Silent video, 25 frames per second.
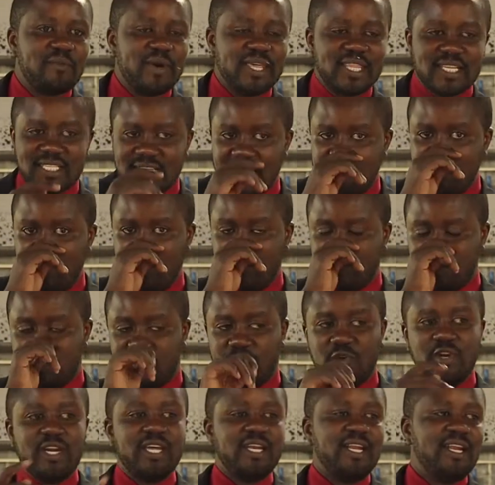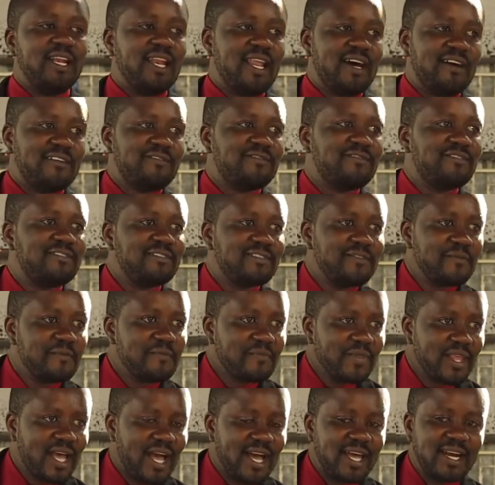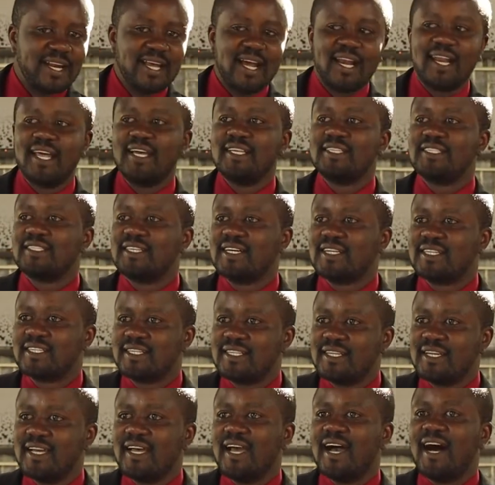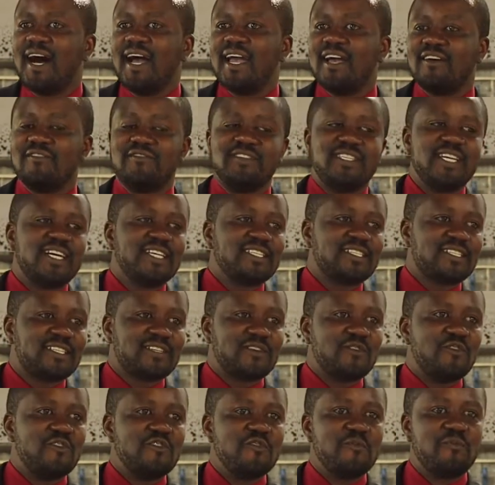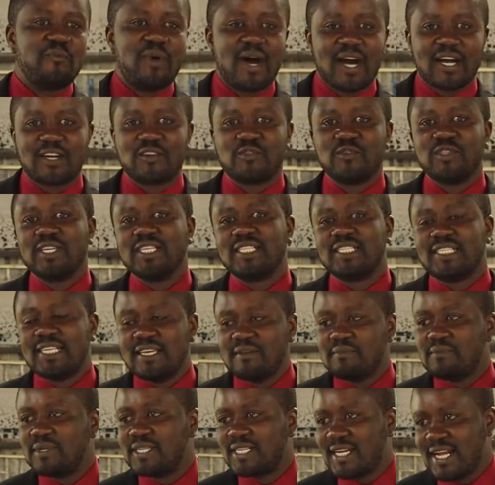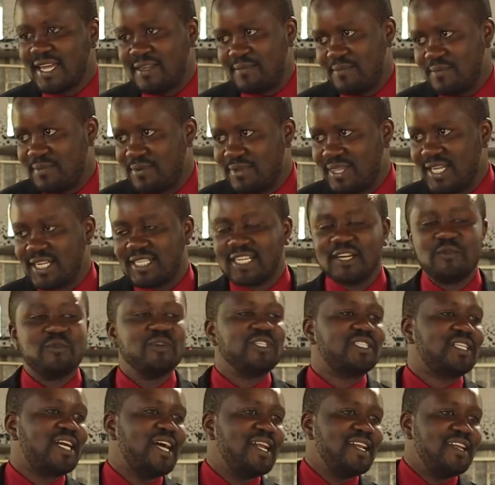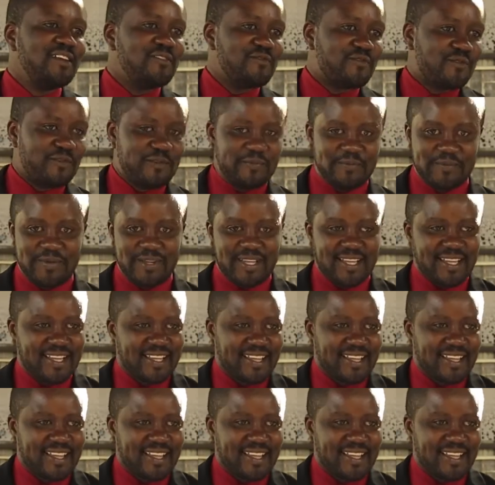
By the time I was falling in love, I realized that I have just gone back to the same tribe that I was running from.